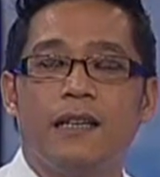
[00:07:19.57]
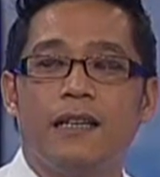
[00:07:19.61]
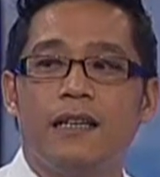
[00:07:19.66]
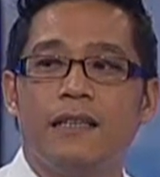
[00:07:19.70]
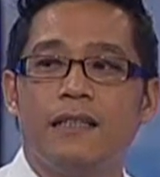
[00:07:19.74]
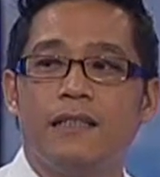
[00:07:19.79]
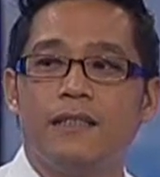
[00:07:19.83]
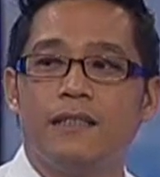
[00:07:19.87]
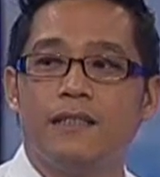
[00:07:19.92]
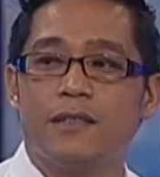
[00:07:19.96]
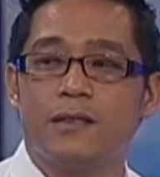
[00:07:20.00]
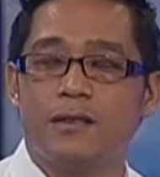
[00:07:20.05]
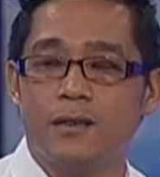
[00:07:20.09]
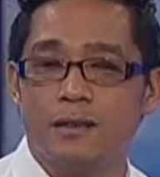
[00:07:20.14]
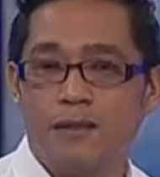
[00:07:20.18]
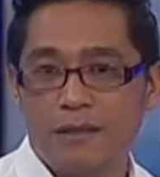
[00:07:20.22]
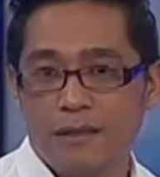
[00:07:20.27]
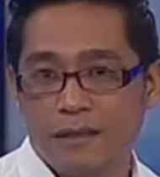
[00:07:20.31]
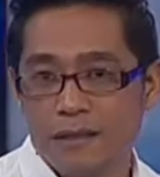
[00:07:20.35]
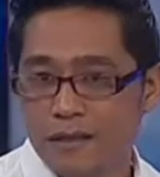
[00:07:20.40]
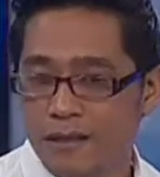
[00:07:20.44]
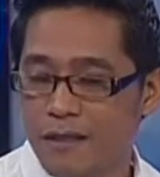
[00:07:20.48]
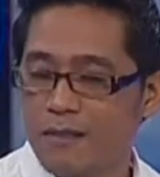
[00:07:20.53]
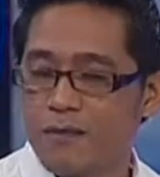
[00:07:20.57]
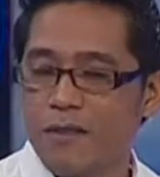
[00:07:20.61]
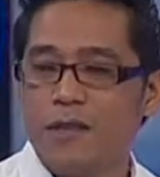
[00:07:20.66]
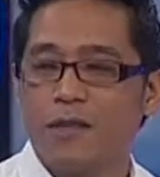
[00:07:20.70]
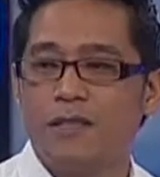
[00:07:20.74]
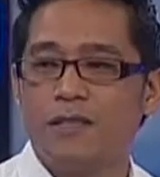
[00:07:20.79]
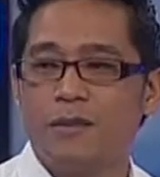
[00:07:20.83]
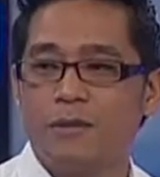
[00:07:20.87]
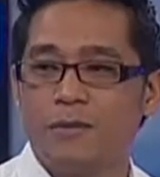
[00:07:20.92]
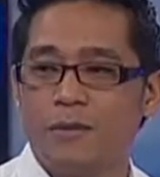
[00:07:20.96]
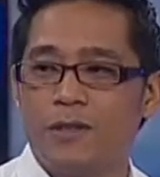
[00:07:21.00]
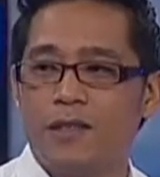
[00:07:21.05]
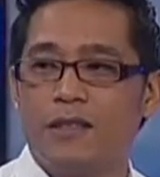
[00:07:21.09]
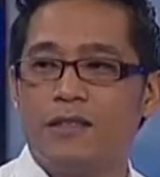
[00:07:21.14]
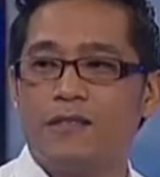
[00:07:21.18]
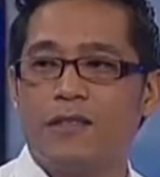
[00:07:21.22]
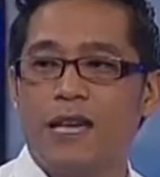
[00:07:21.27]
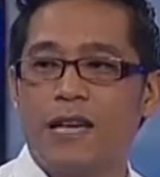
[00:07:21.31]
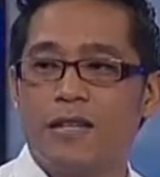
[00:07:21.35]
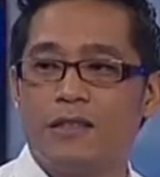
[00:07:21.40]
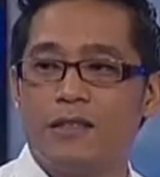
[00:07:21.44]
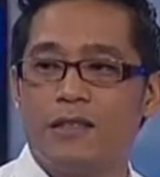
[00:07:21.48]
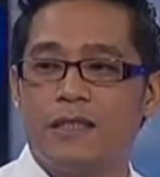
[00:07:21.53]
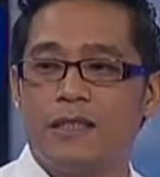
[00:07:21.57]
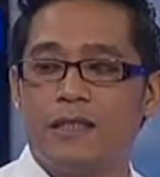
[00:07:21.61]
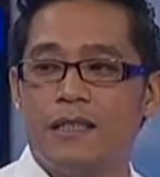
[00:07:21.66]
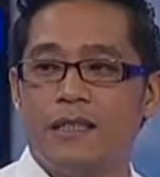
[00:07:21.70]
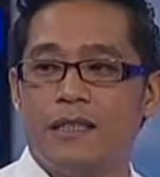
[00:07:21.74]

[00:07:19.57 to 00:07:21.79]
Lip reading: So they're very supportive, actually.